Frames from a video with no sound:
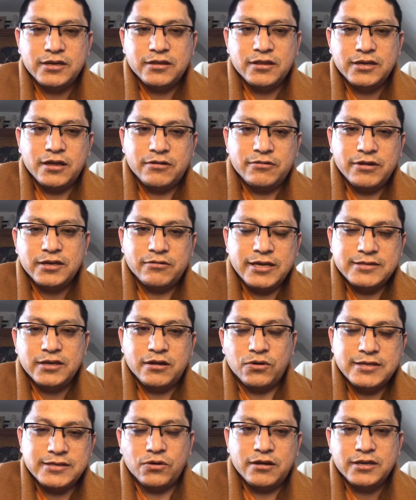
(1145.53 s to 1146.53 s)
there is
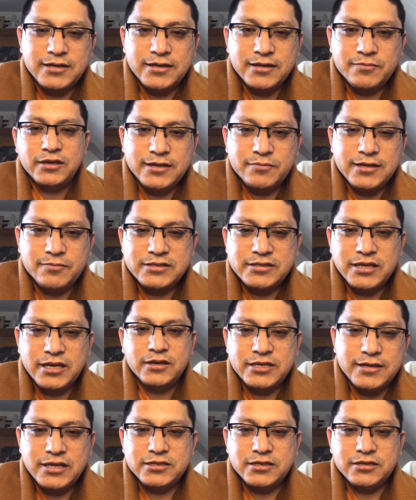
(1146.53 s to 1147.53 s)
a guided
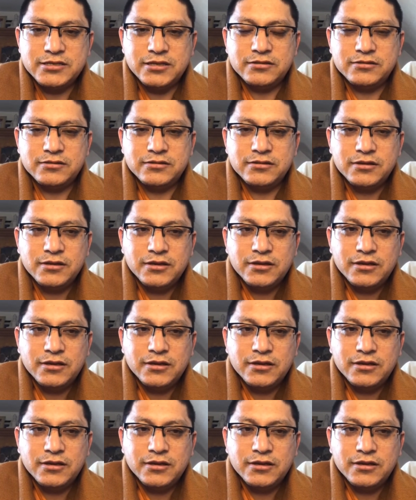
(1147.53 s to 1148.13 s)
meditation